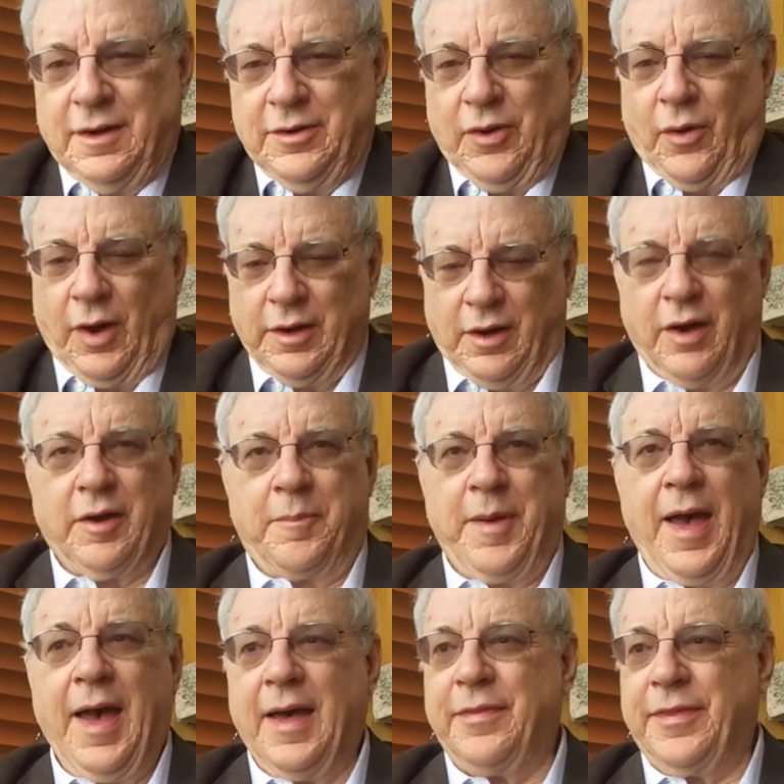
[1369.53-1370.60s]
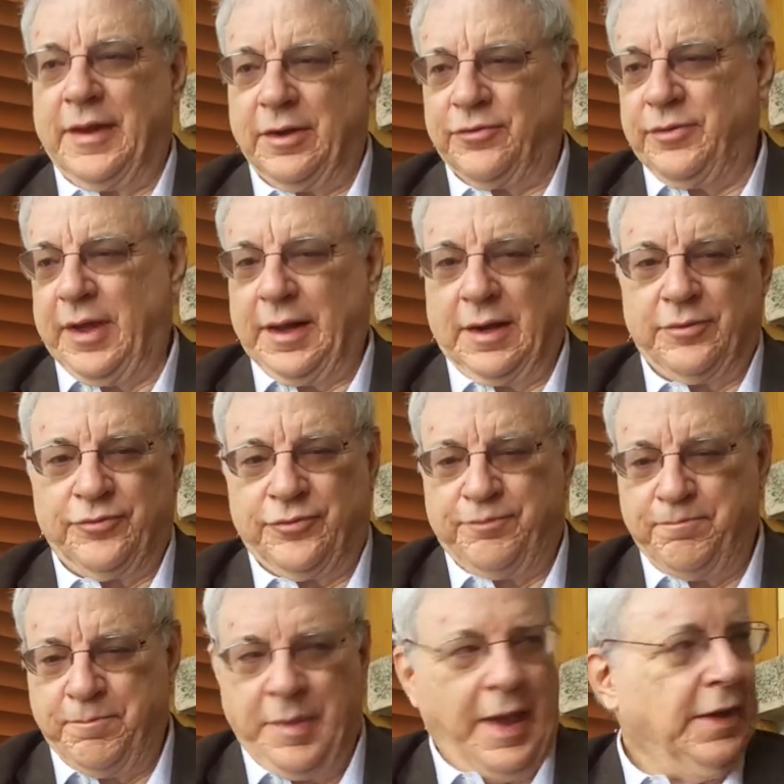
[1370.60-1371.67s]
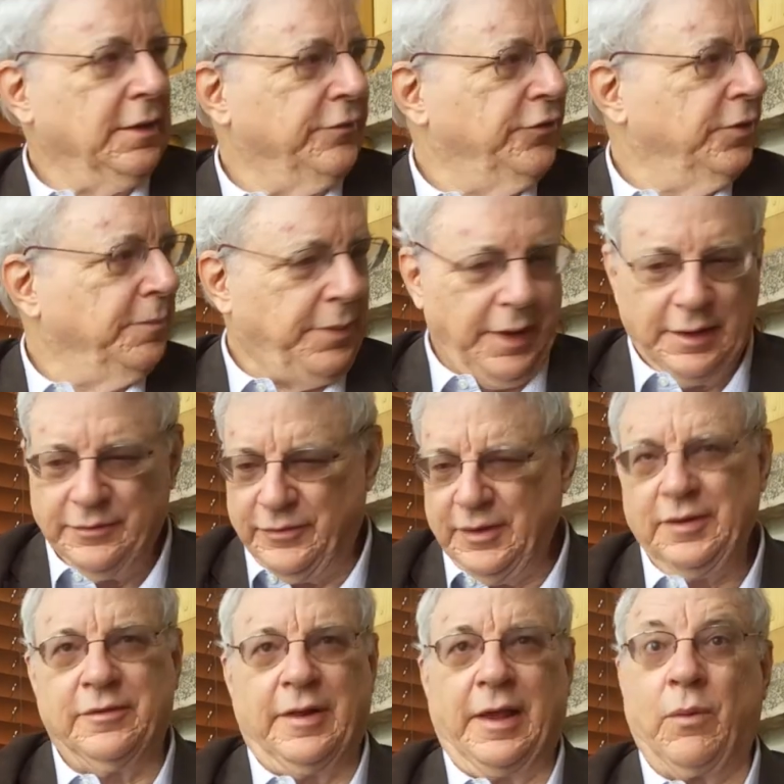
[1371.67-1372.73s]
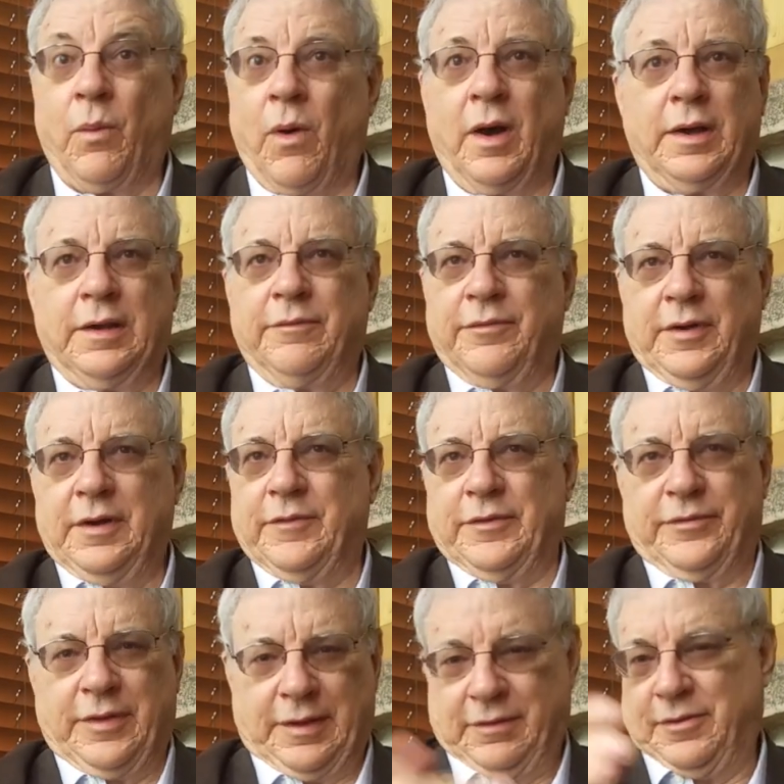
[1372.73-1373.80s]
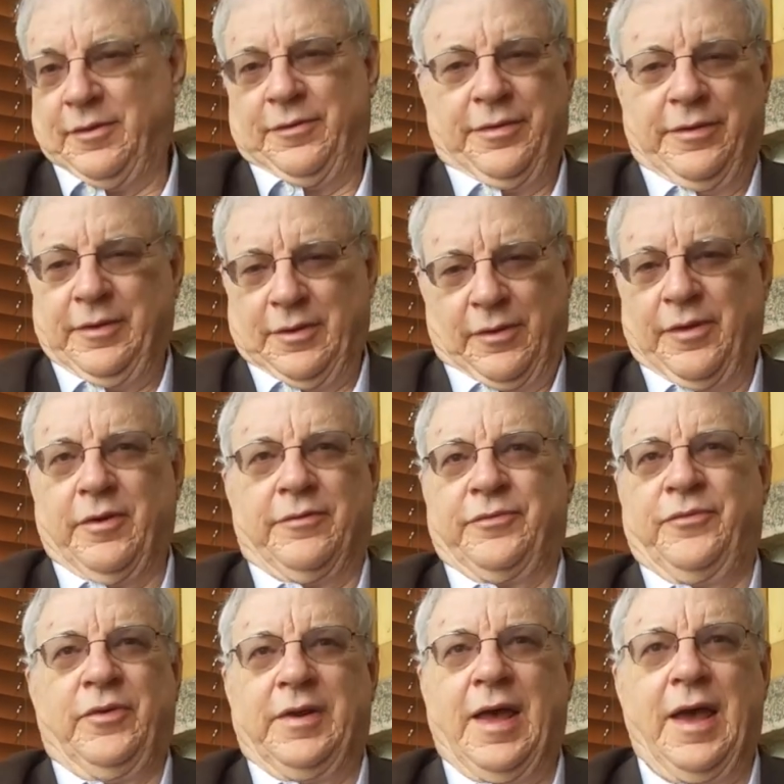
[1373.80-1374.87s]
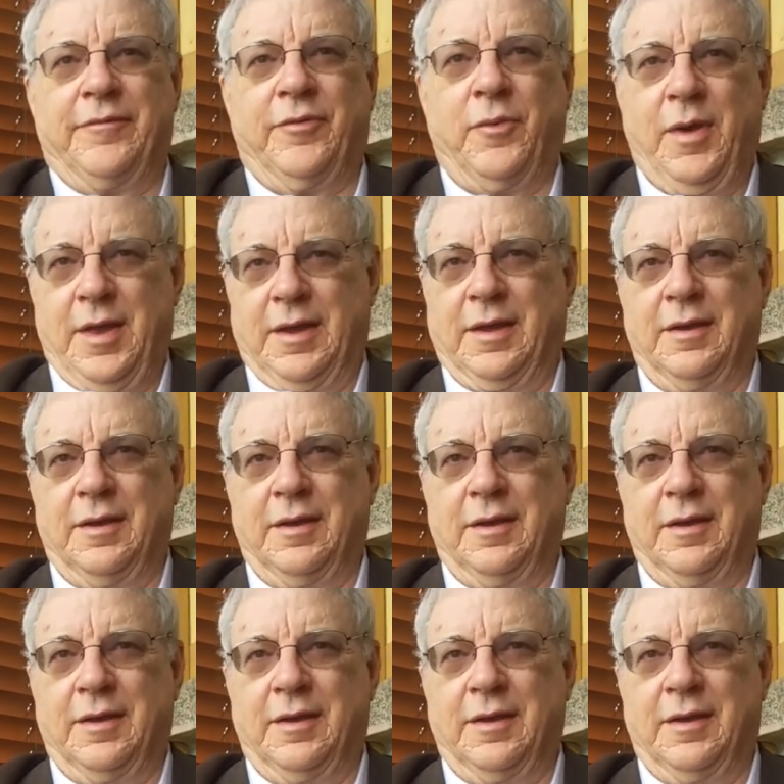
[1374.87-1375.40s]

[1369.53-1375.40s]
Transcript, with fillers: you know, on, on a path, and a, and a band of chimpanzees like walk in front of us, like they're you know they're a foot and a half away.